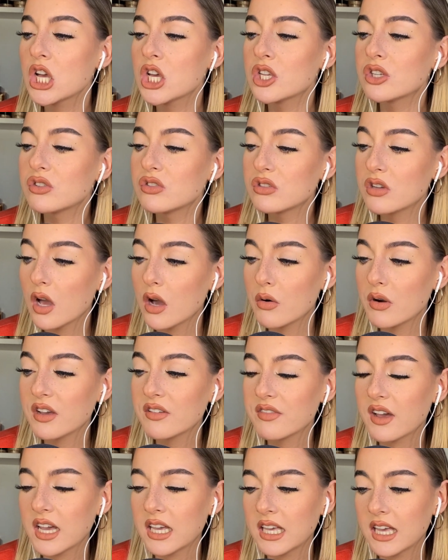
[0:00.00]
So if
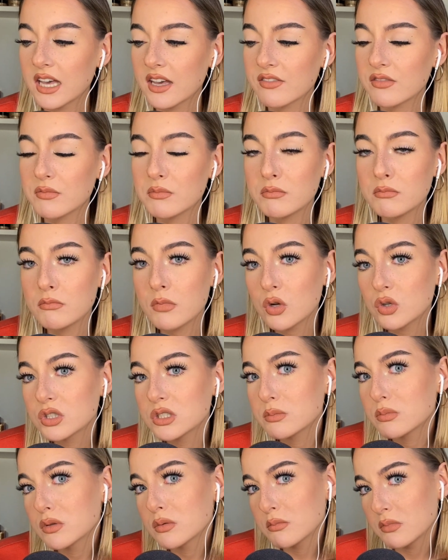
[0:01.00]
I have
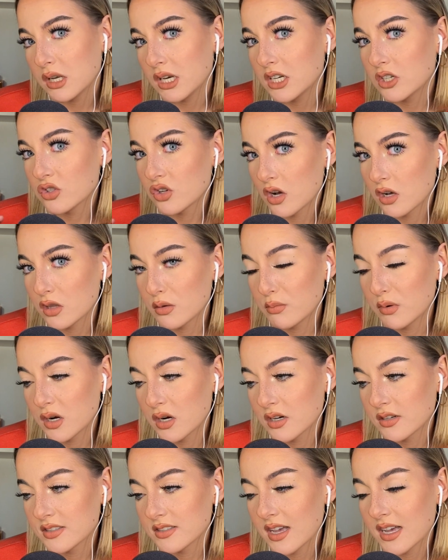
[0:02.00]
multiple mini chocolate
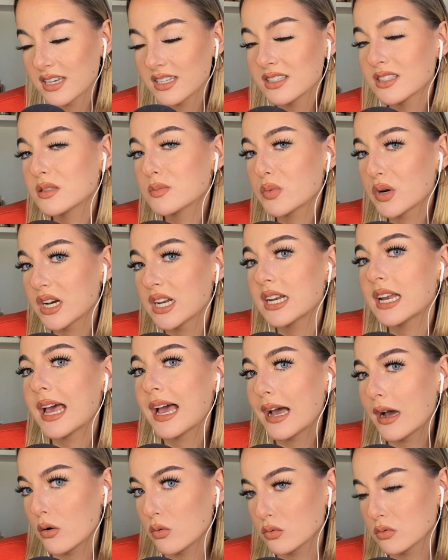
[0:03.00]
bars, I can spread it
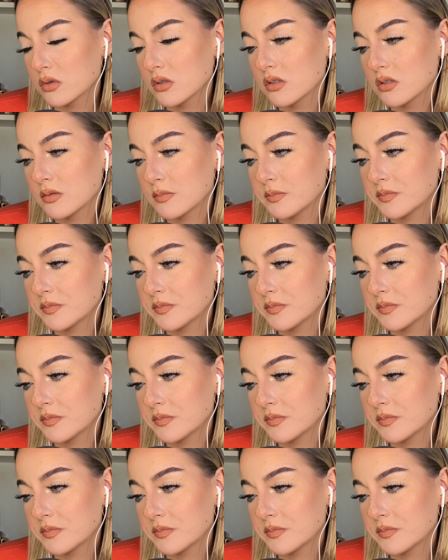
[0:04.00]
out